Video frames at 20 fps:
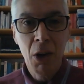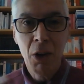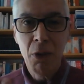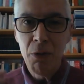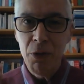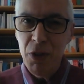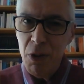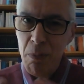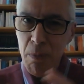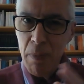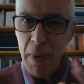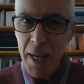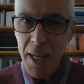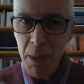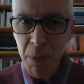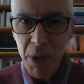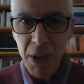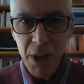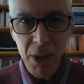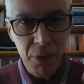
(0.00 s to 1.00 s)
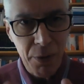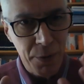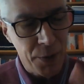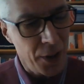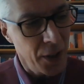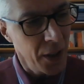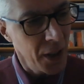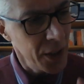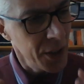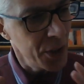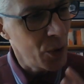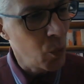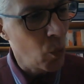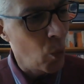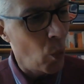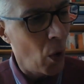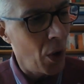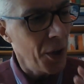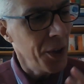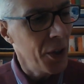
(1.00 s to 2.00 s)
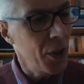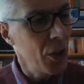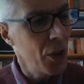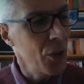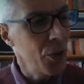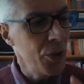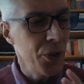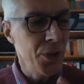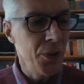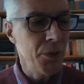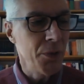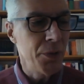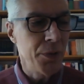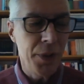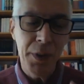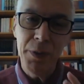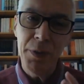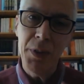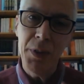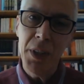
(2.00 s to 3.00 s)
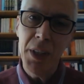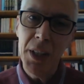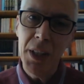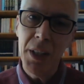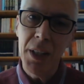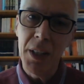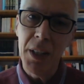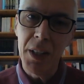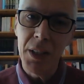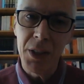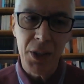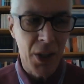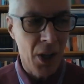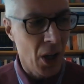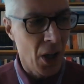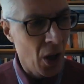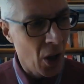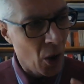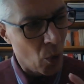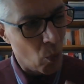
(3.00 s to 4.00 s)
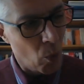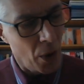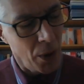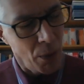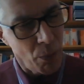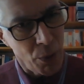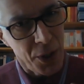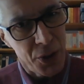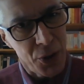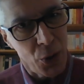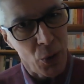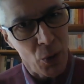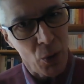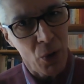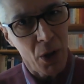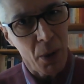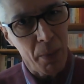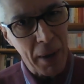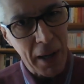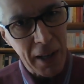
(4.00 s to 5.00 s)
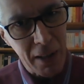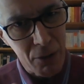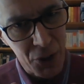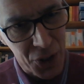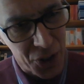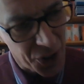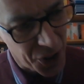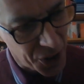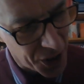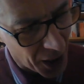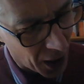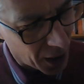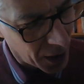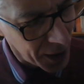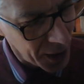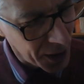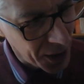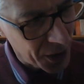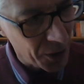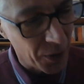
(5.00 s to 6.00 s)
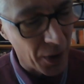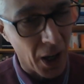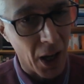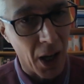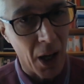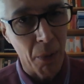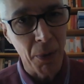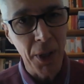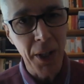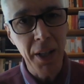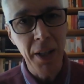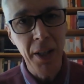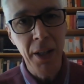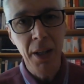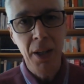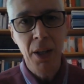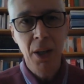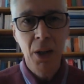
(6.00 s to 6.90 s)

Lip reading: For maybe the first 150 years, when we talk about size of army,